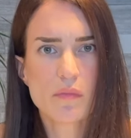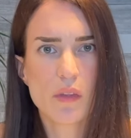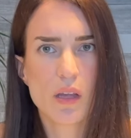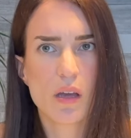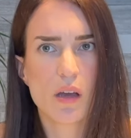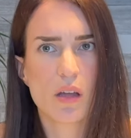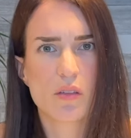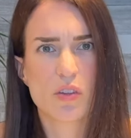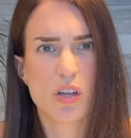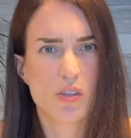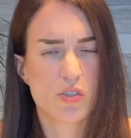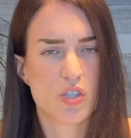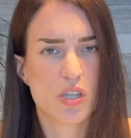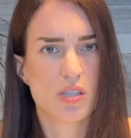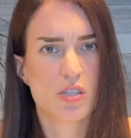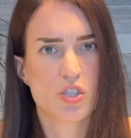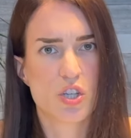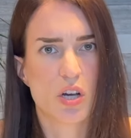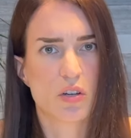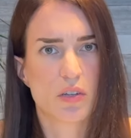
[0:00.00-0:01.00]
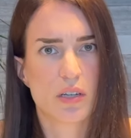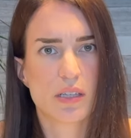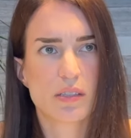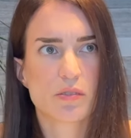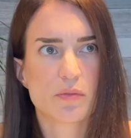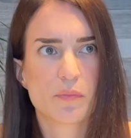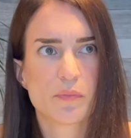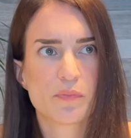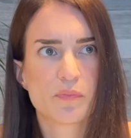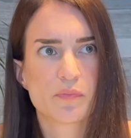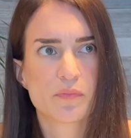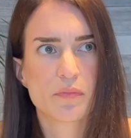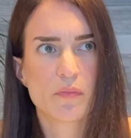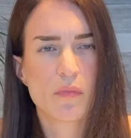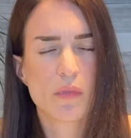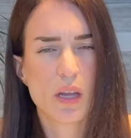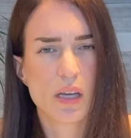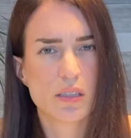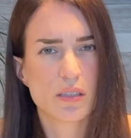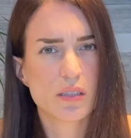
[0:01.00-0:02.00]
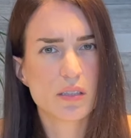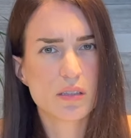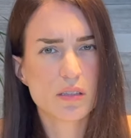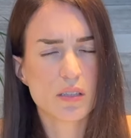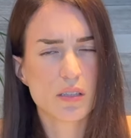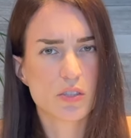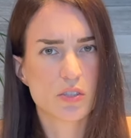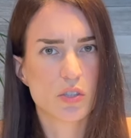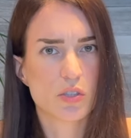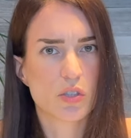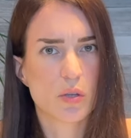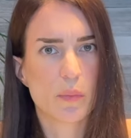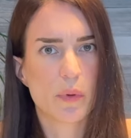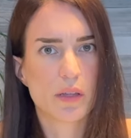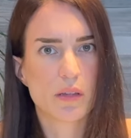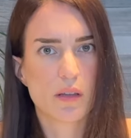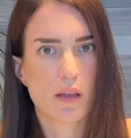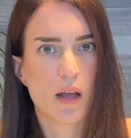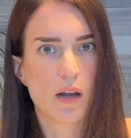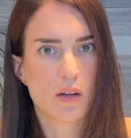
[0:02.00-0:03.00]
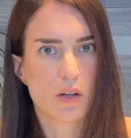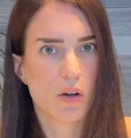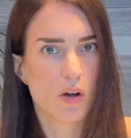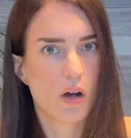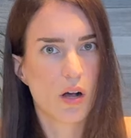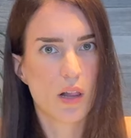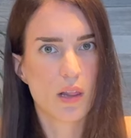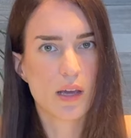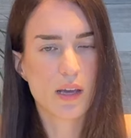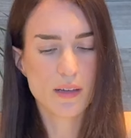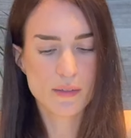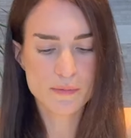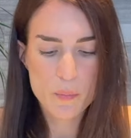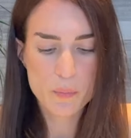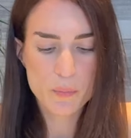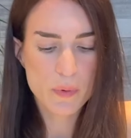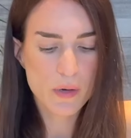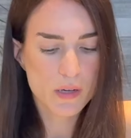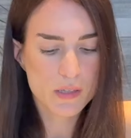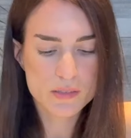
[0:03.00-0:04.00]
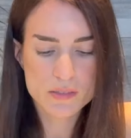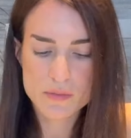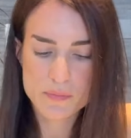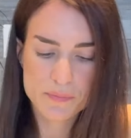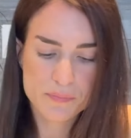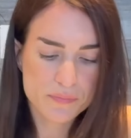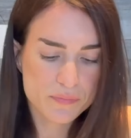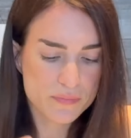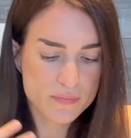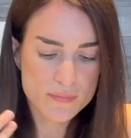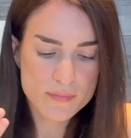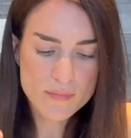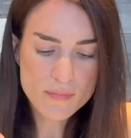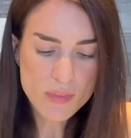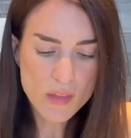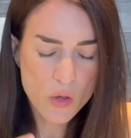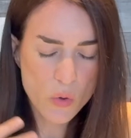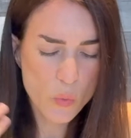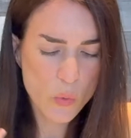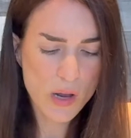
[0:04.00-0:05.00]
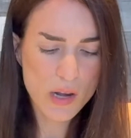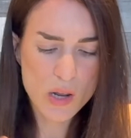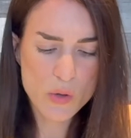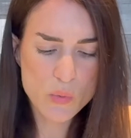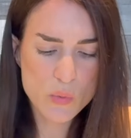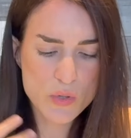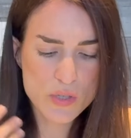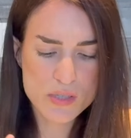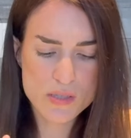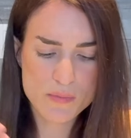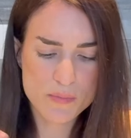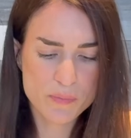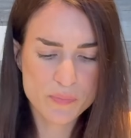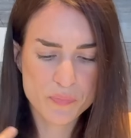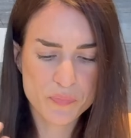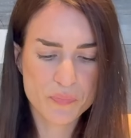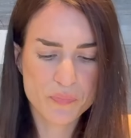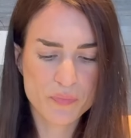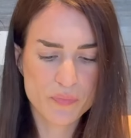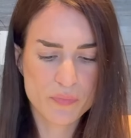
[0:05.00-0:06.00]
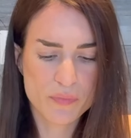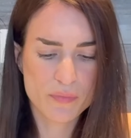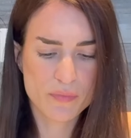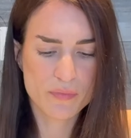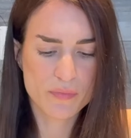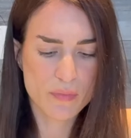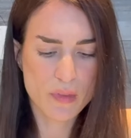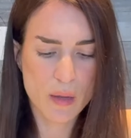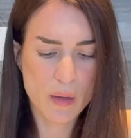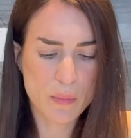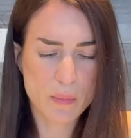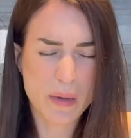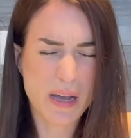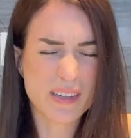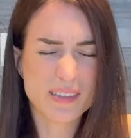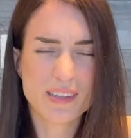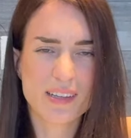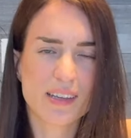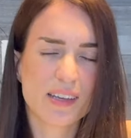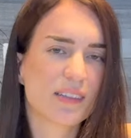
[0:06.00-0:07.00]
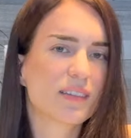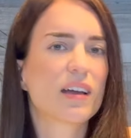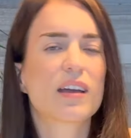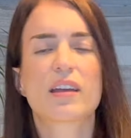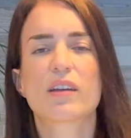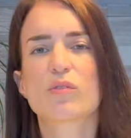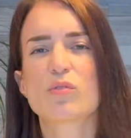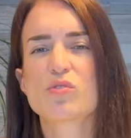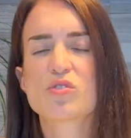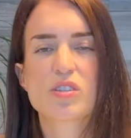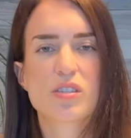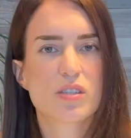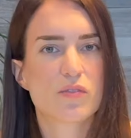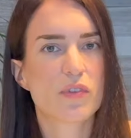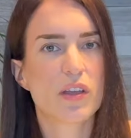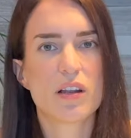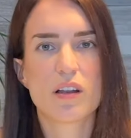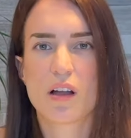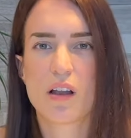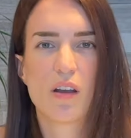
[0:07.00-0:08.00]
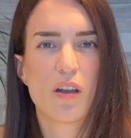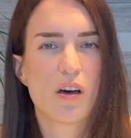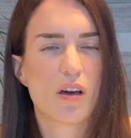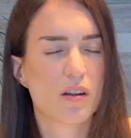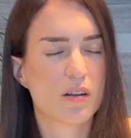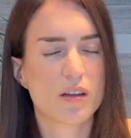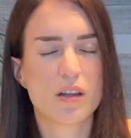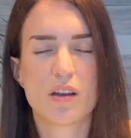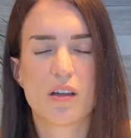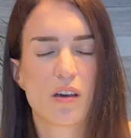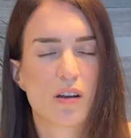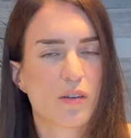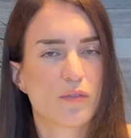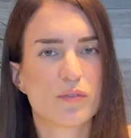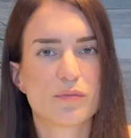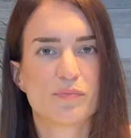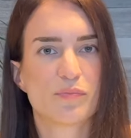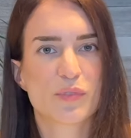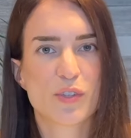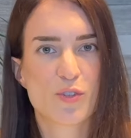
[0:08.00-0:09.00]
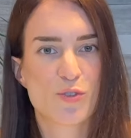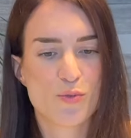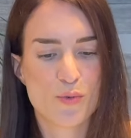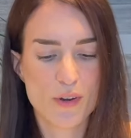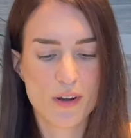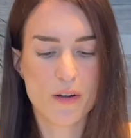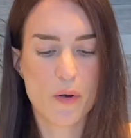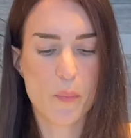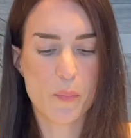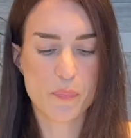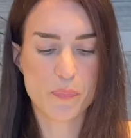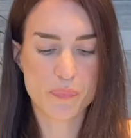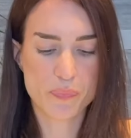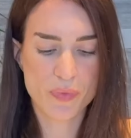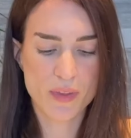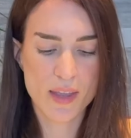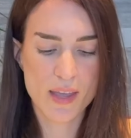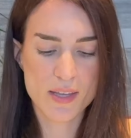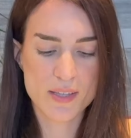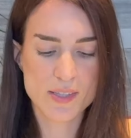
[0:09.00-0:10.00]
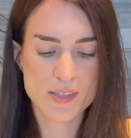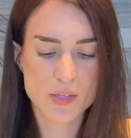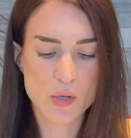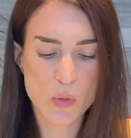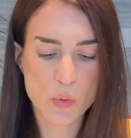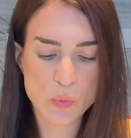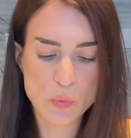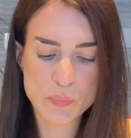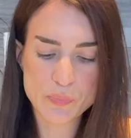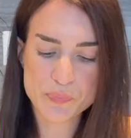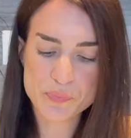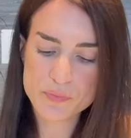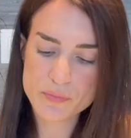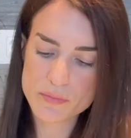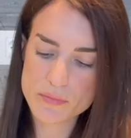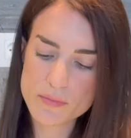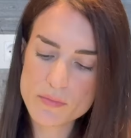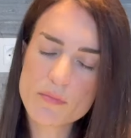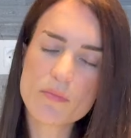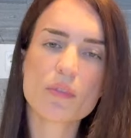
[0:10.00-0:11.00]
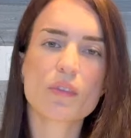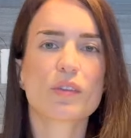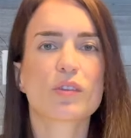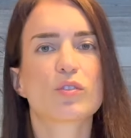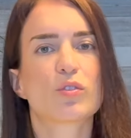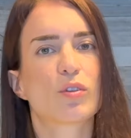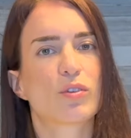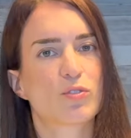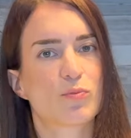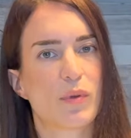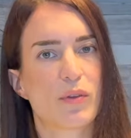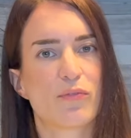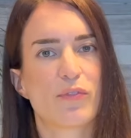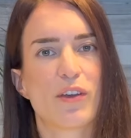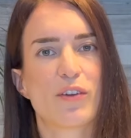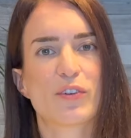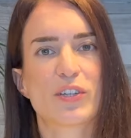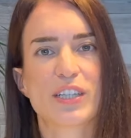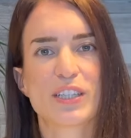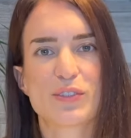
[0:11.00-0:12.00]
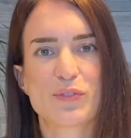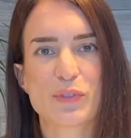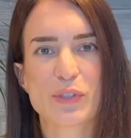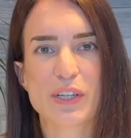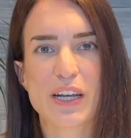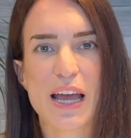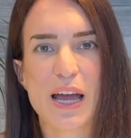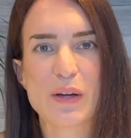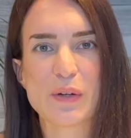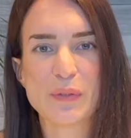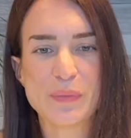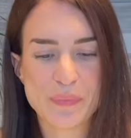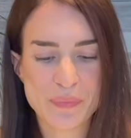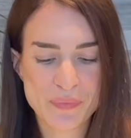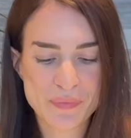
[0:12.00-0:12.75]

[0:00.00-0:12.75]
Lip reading: not just chocolate. I think it's also a bit alcoholic, but while I was biting it, I could just feel a lot of sugar. So not my favorite for now,